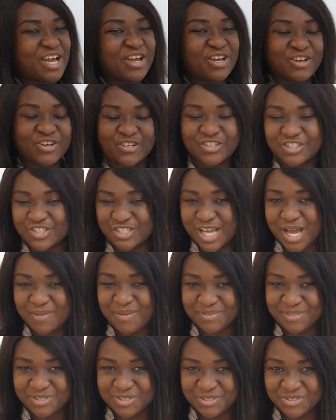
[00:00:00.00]
Good
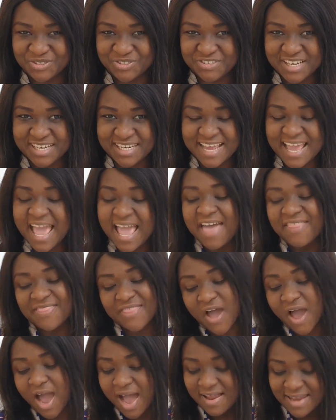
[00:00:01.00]
job, children.
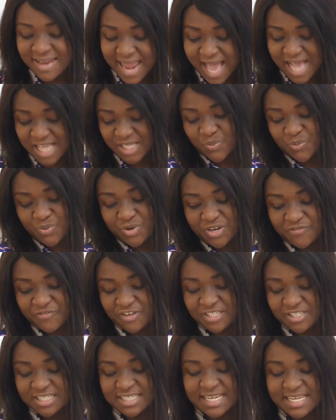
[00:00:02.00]
Now our last word for
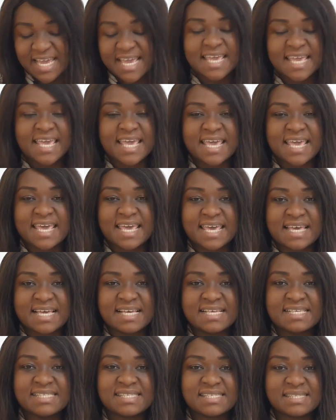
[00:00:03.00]
today
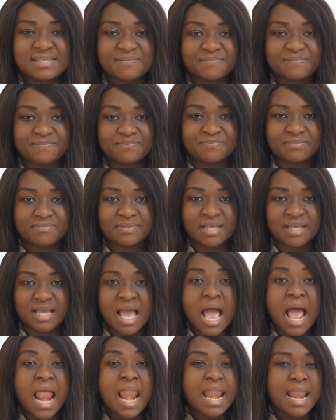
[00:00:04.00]
is
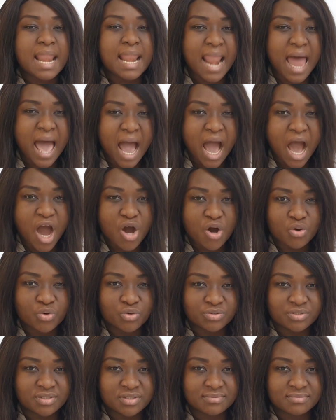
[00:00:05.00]

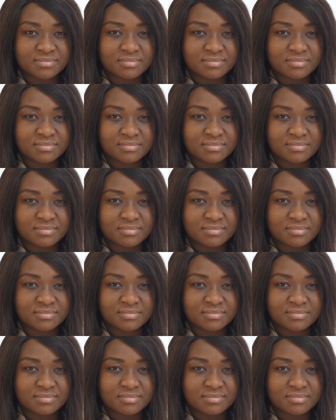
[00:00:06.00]
loud.